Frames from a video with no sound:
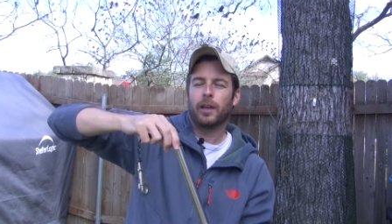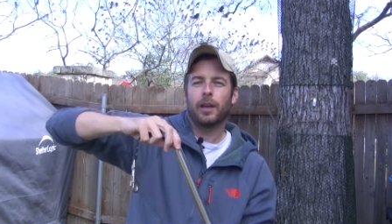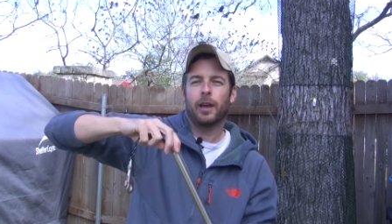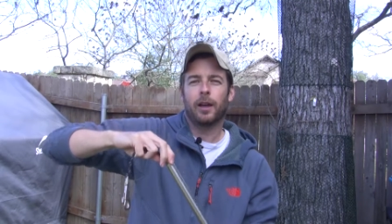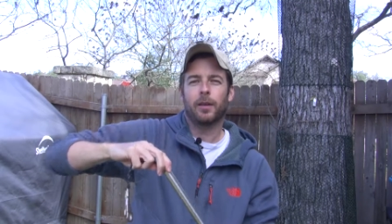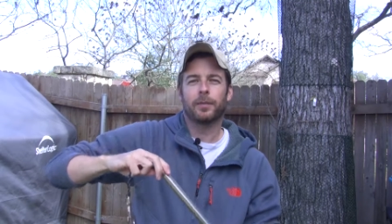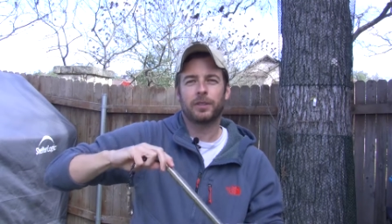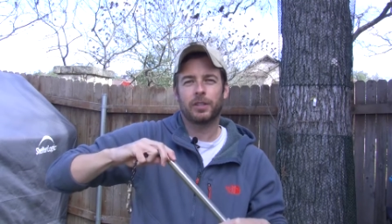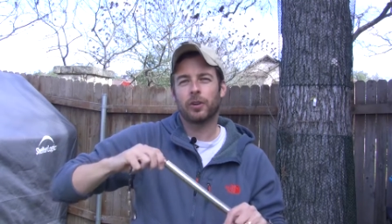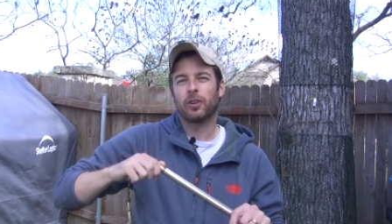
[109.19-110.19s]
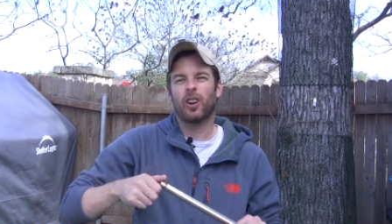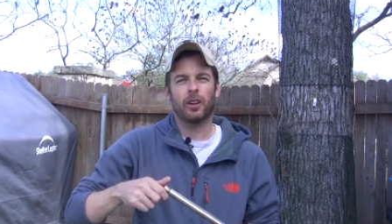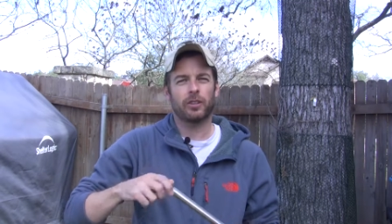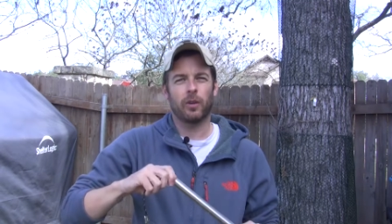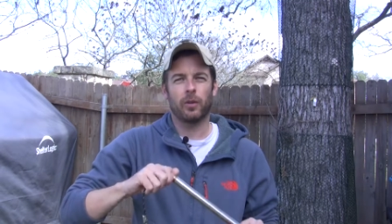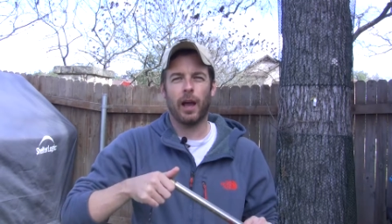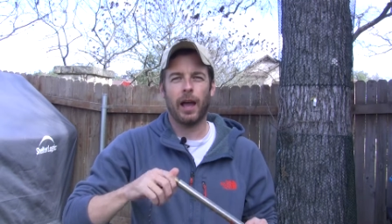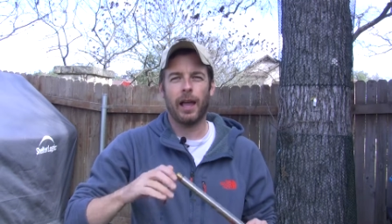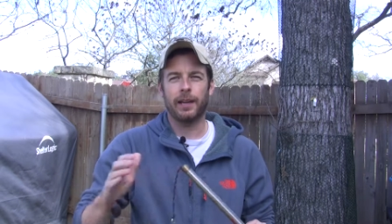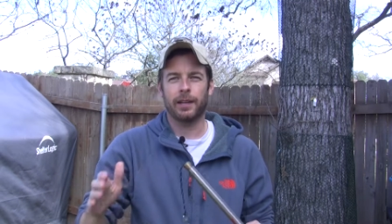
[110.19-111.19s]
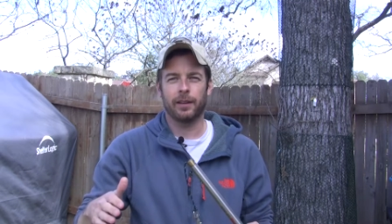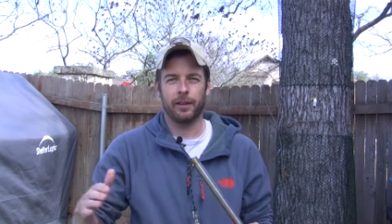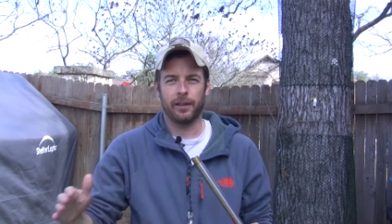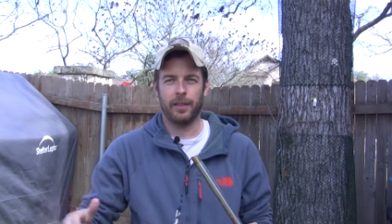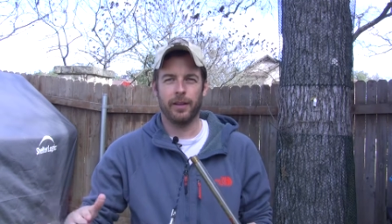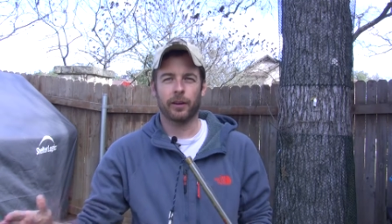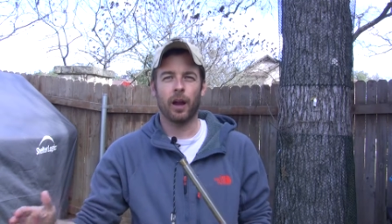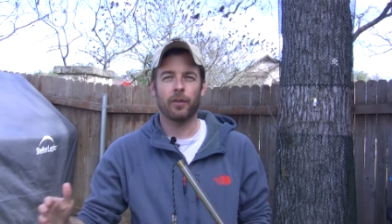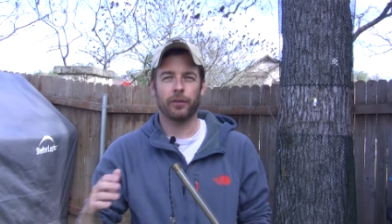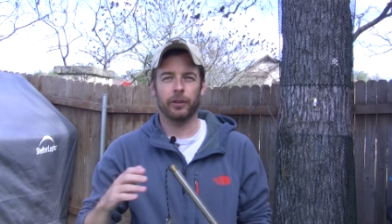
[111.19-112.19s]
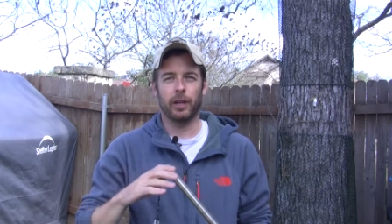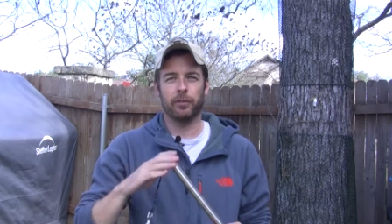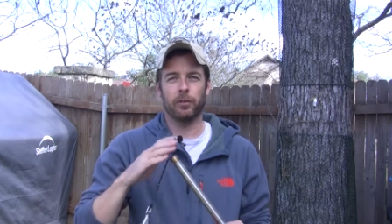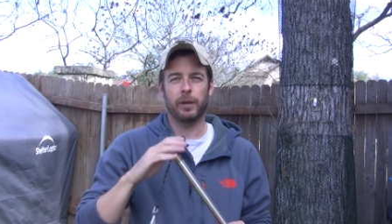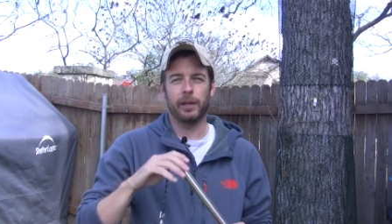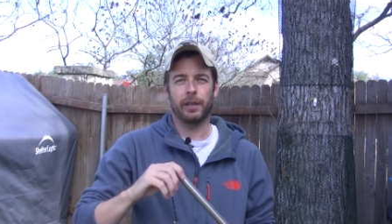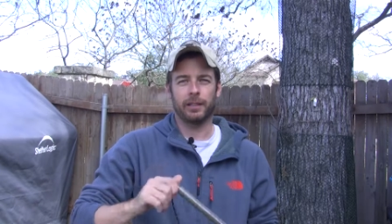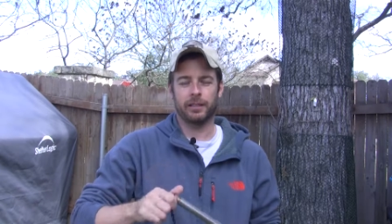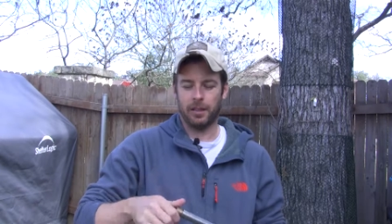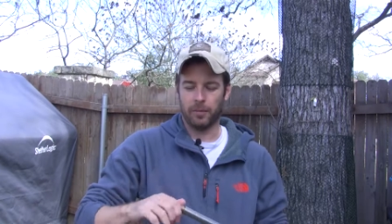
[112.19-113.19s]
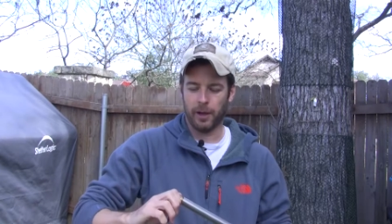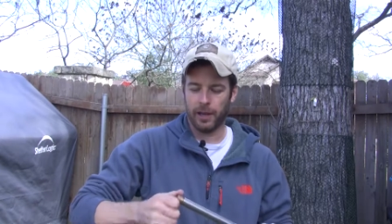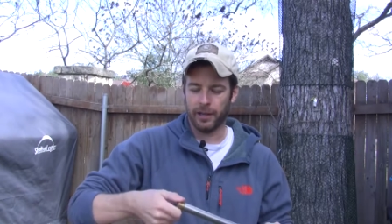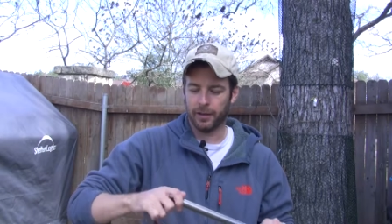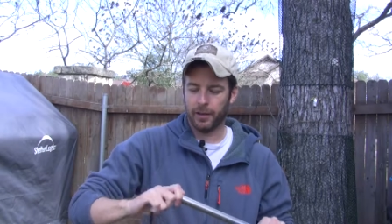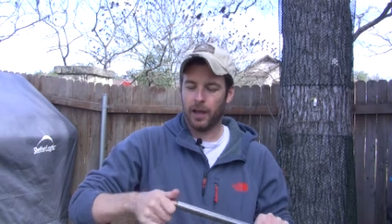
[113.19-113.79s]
to your dog's own height and their comfort level being next to the bike.